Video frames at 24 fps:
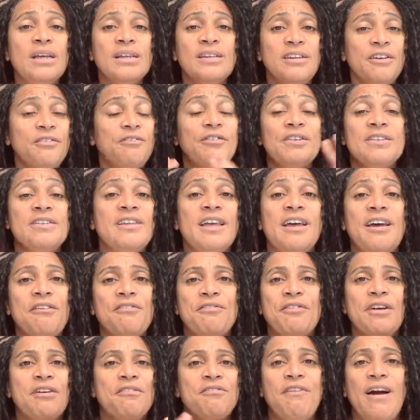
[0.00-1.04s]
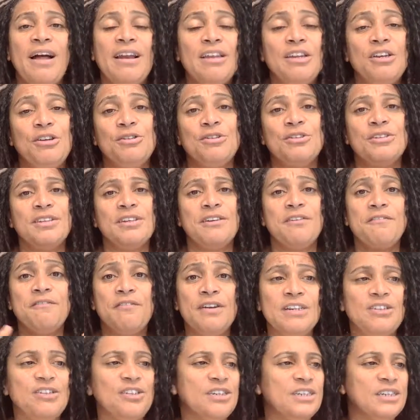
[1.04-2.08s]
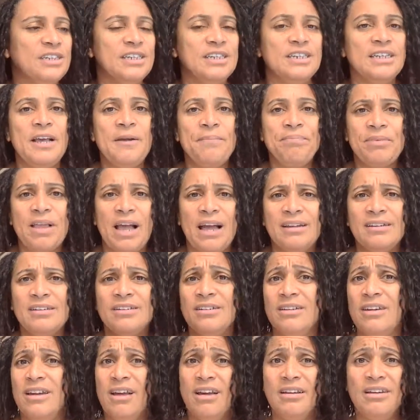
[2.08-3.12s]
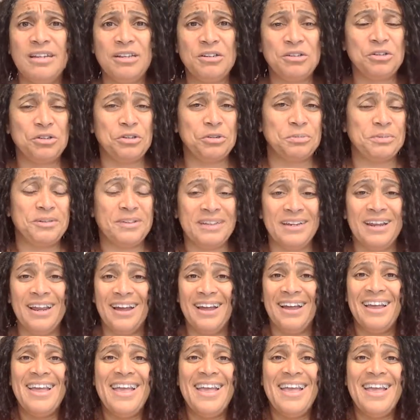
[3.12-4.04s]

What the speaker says: different set of values and a vision and learning norms and